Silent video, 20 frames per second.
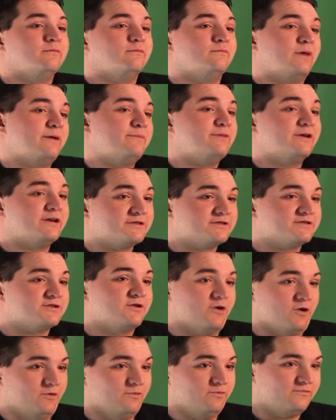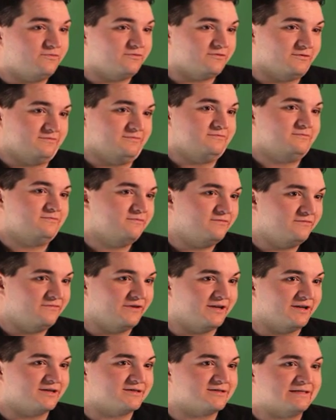My biggest hope for
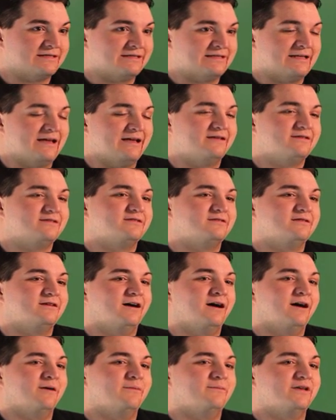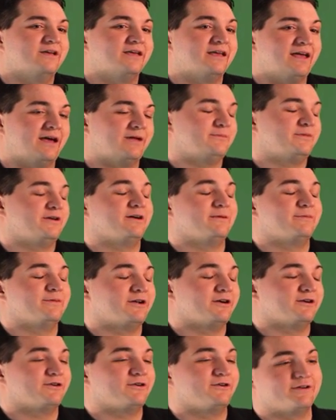Phoenix is that it can become
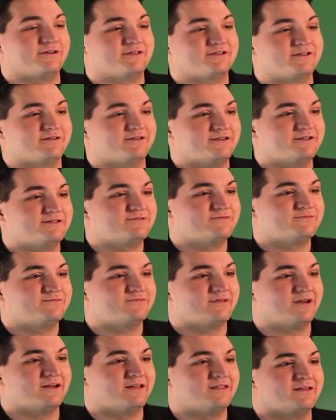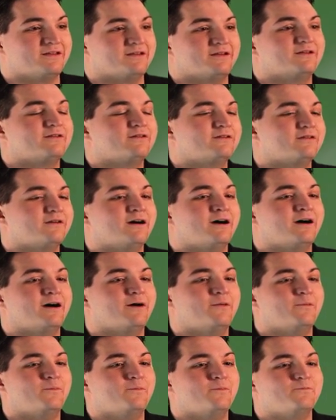an ongoing series. I think
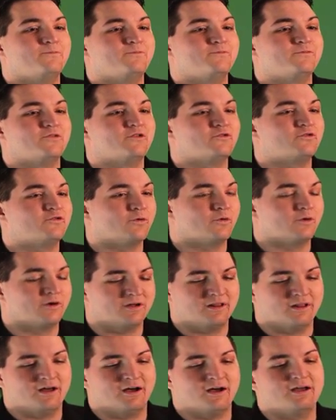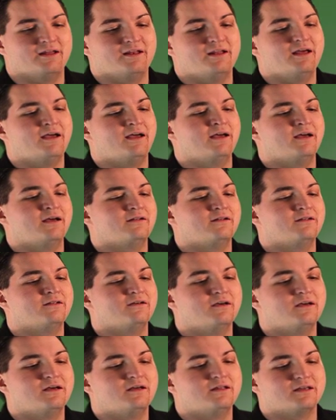the storyline and
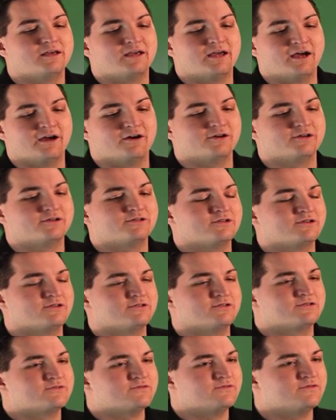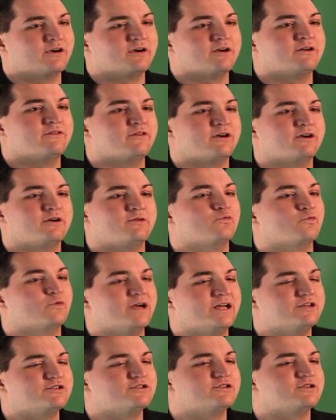the characters, very, very
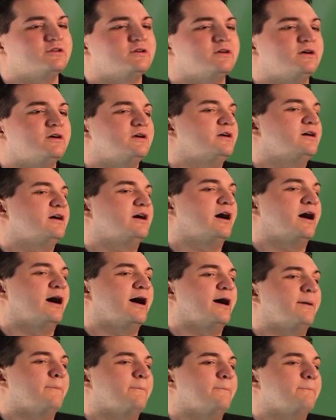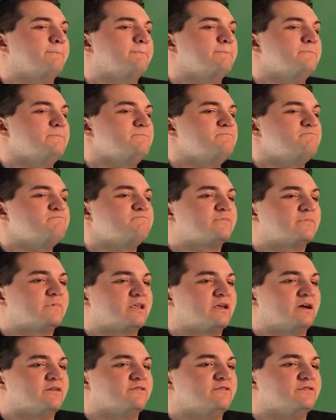rich. Kind
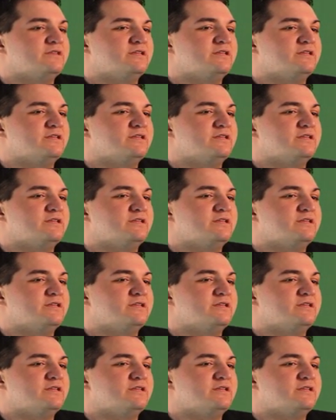of a